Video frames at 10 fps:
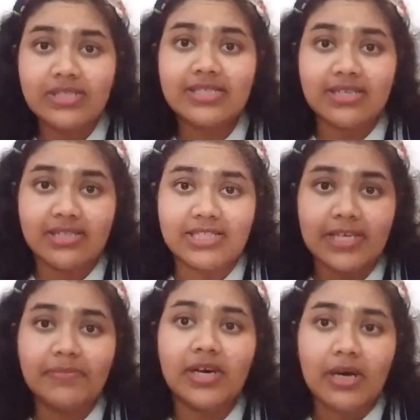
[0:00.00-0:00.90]
this
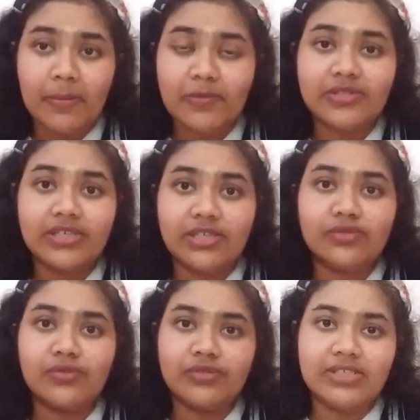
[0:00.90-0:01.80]
concept
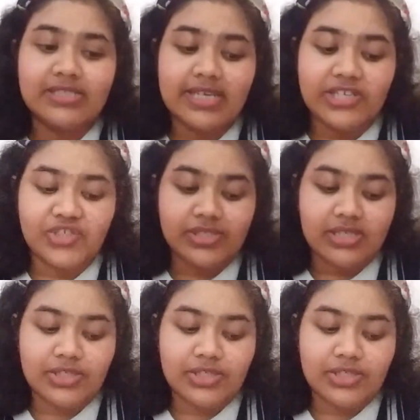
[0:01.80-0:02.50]
proceeded through these ages.